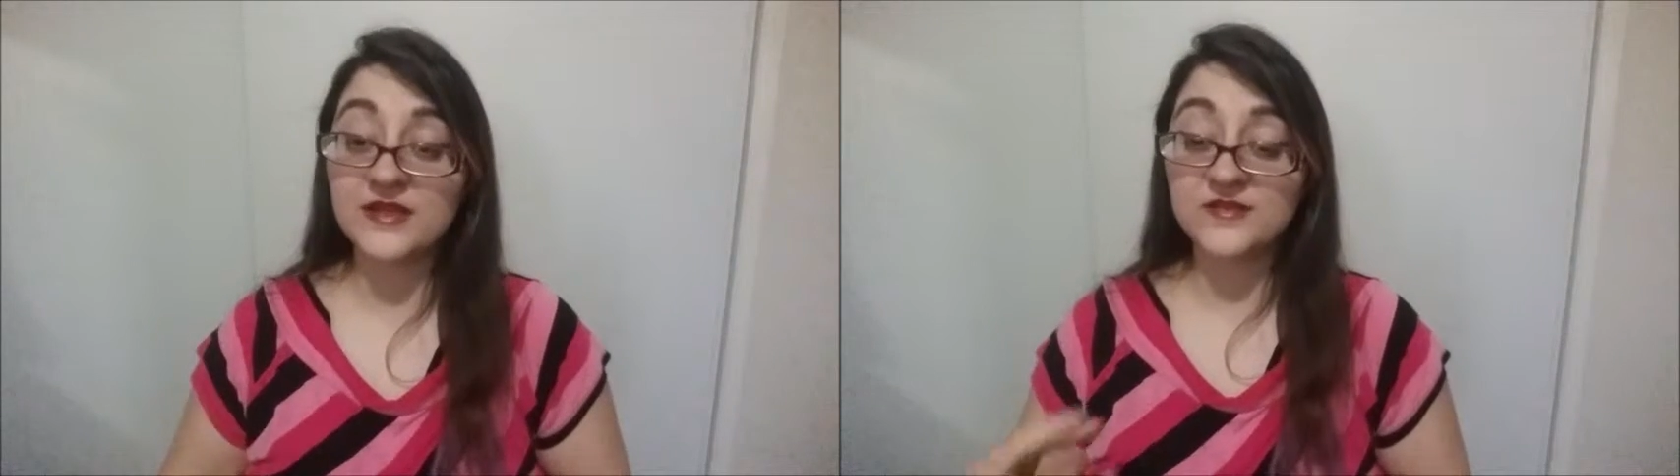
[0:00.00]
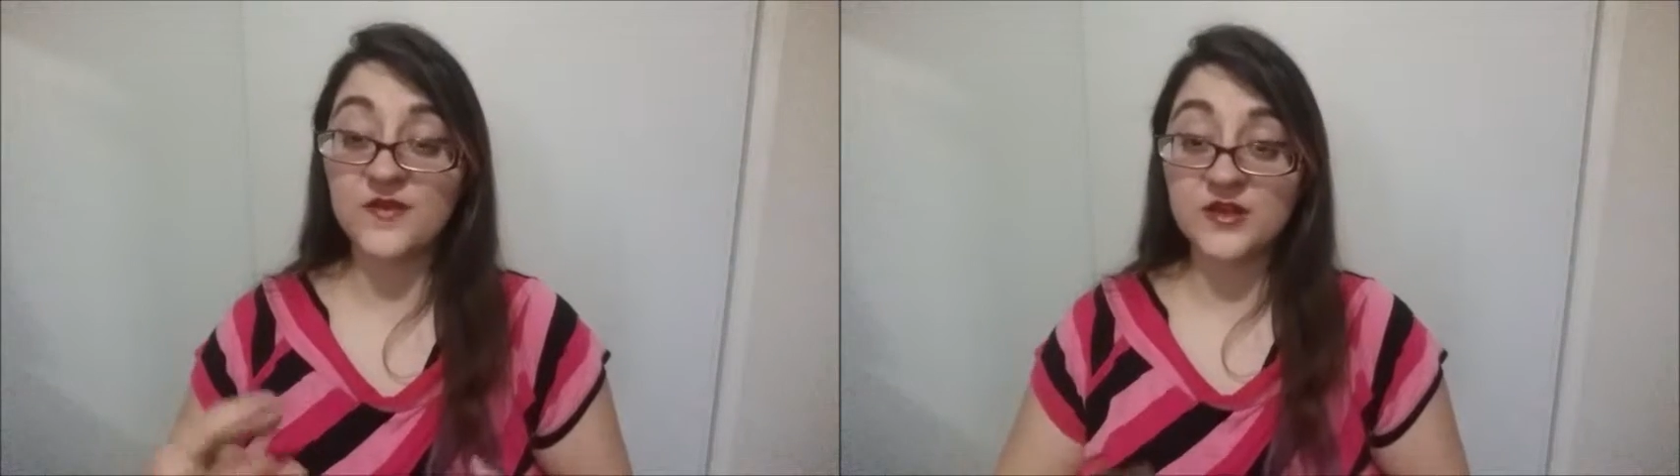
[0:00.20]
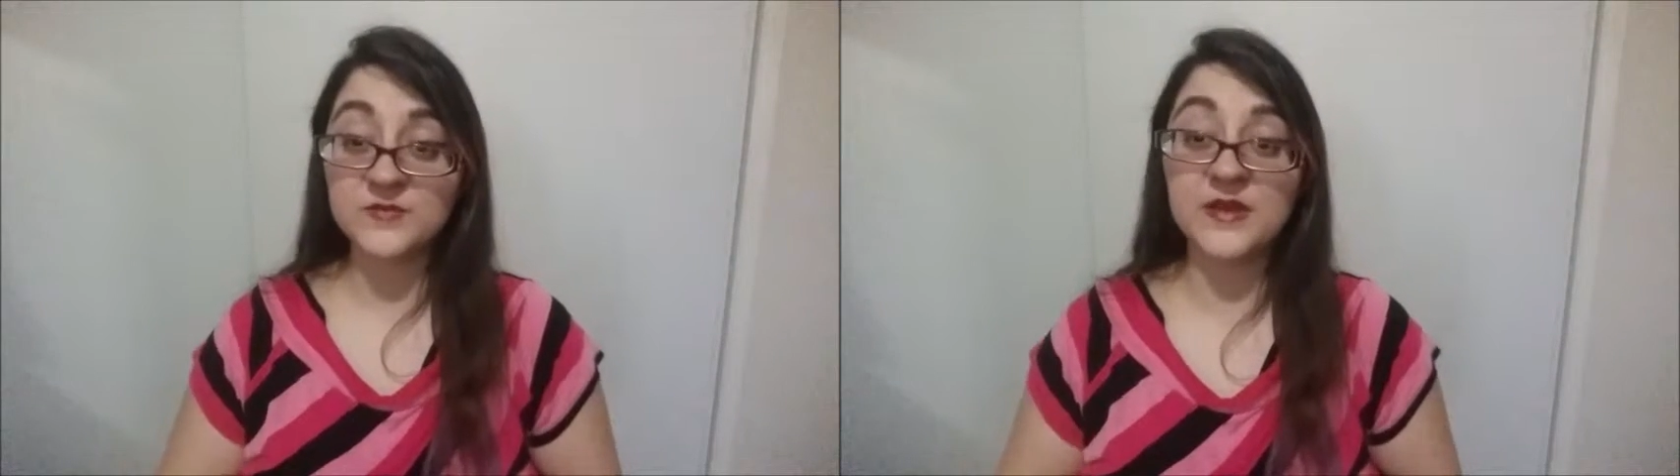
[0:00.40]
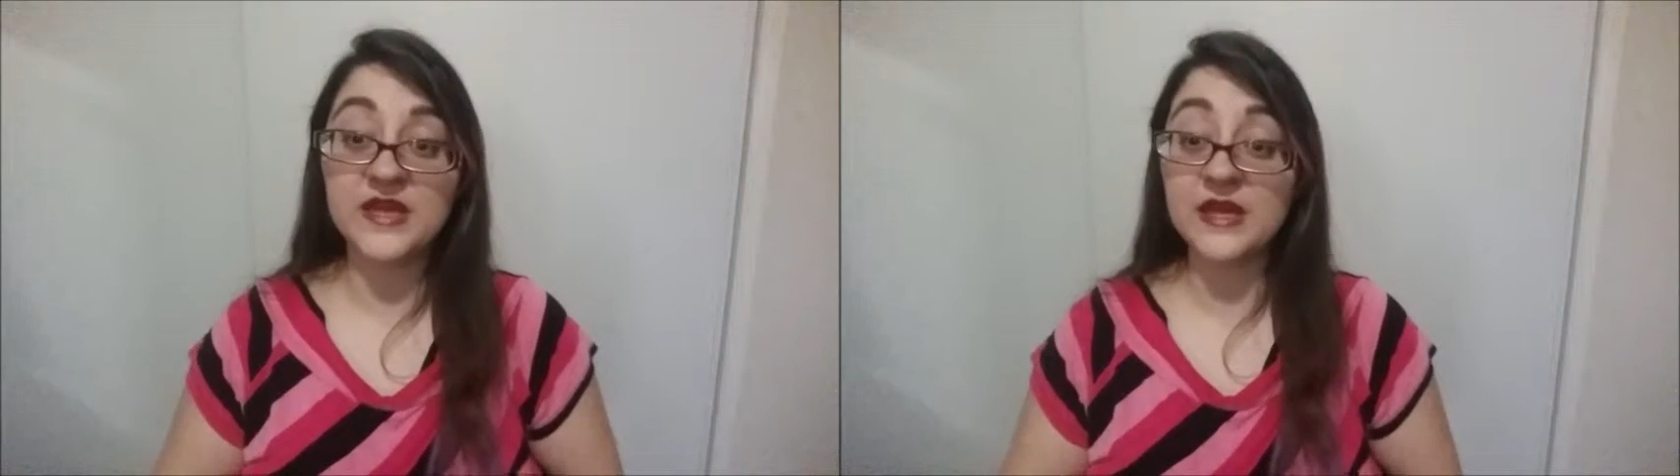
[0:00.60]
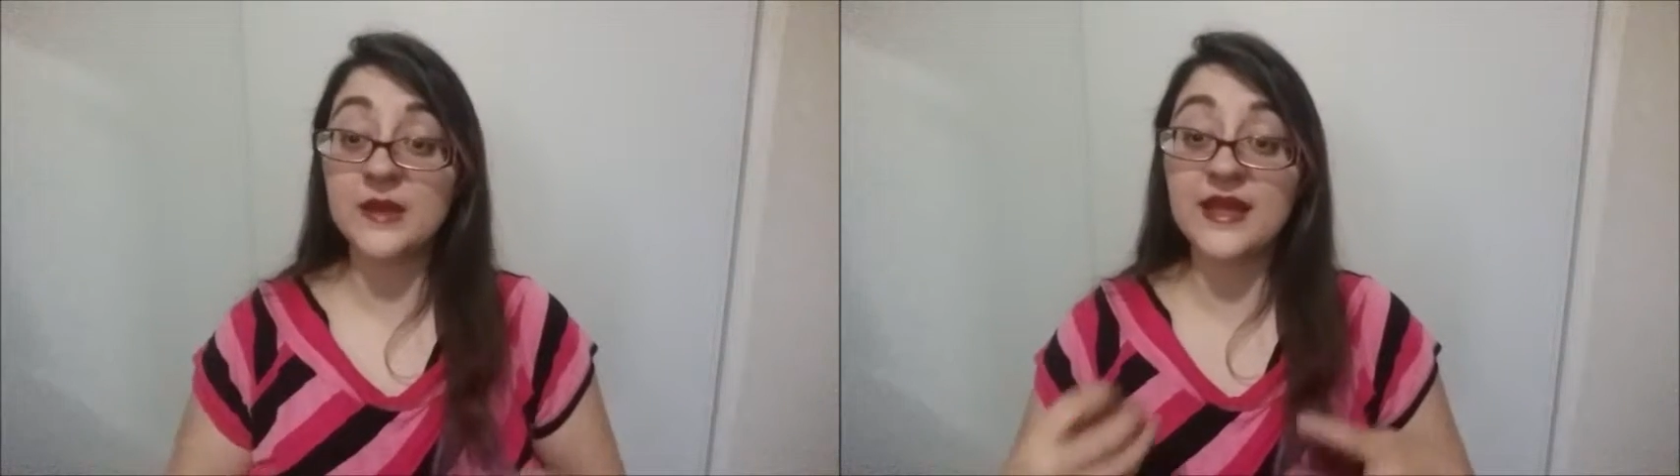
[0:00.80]
as far as
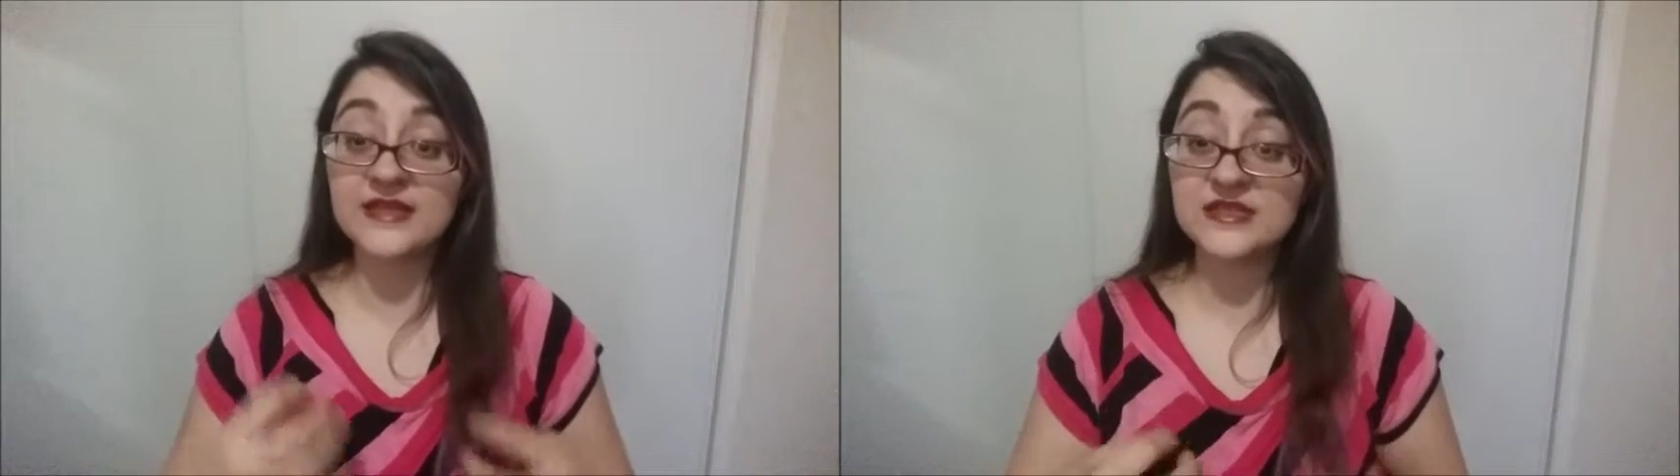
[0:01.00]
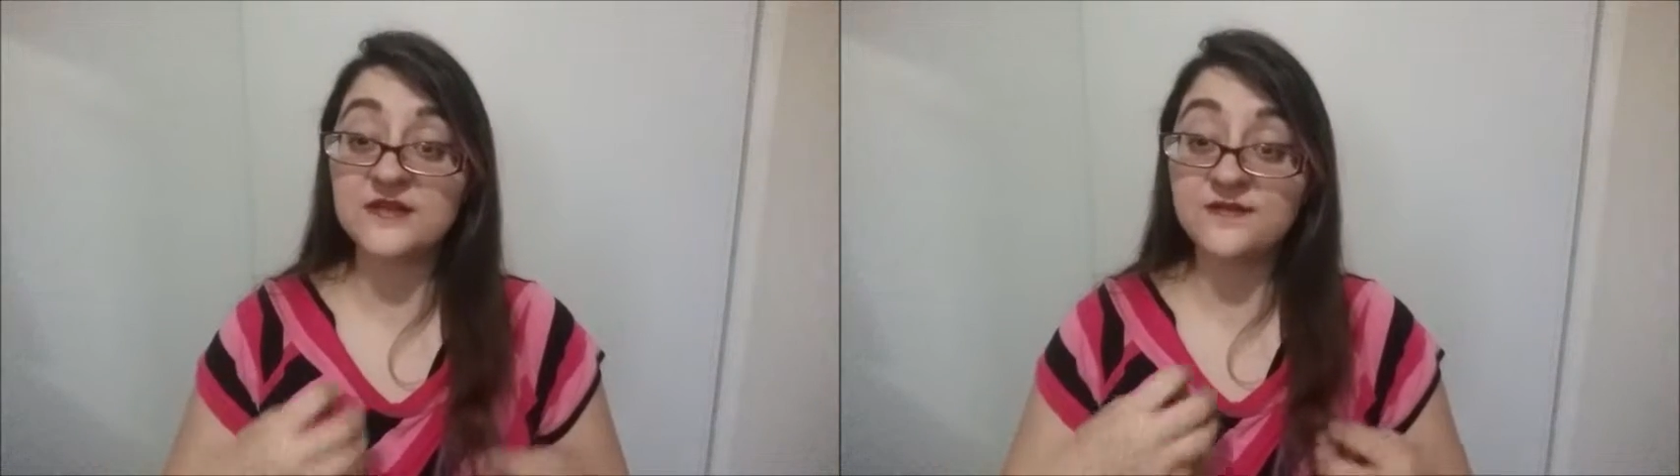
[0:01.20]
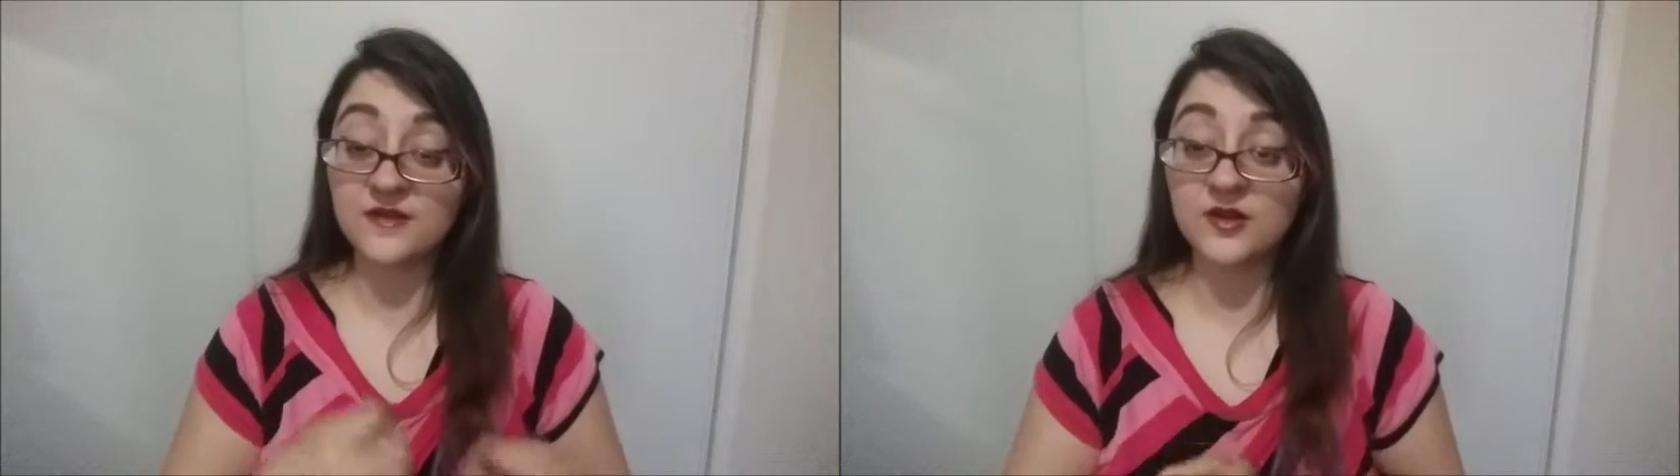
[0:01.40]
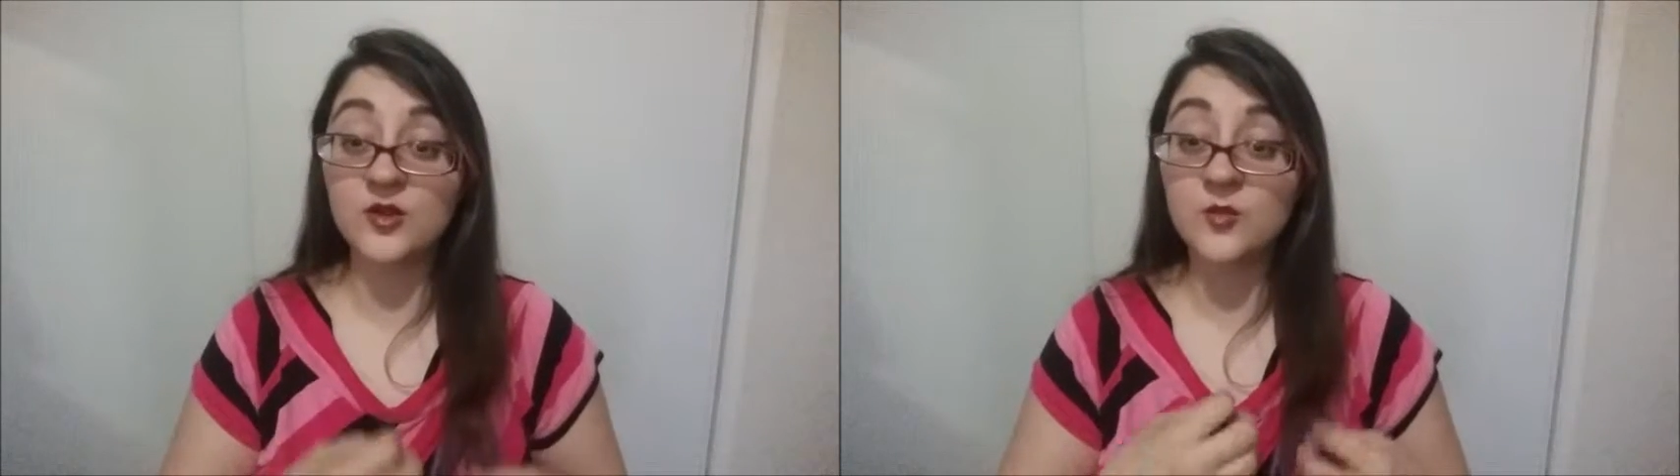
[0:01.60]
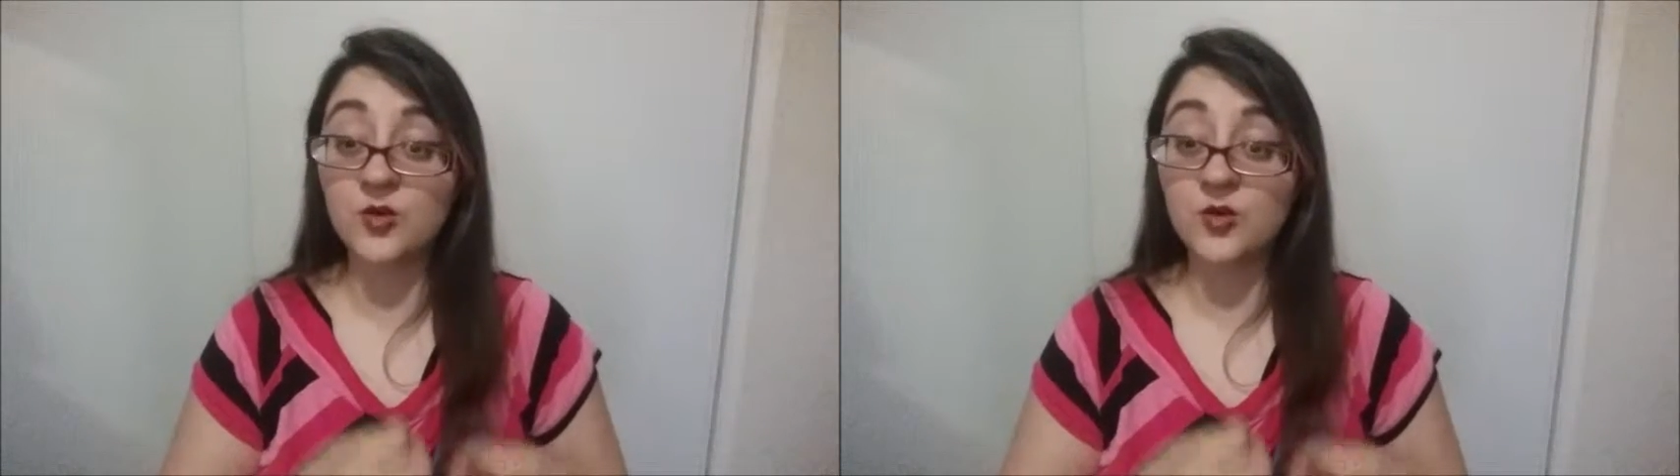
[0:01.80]
being an antifungal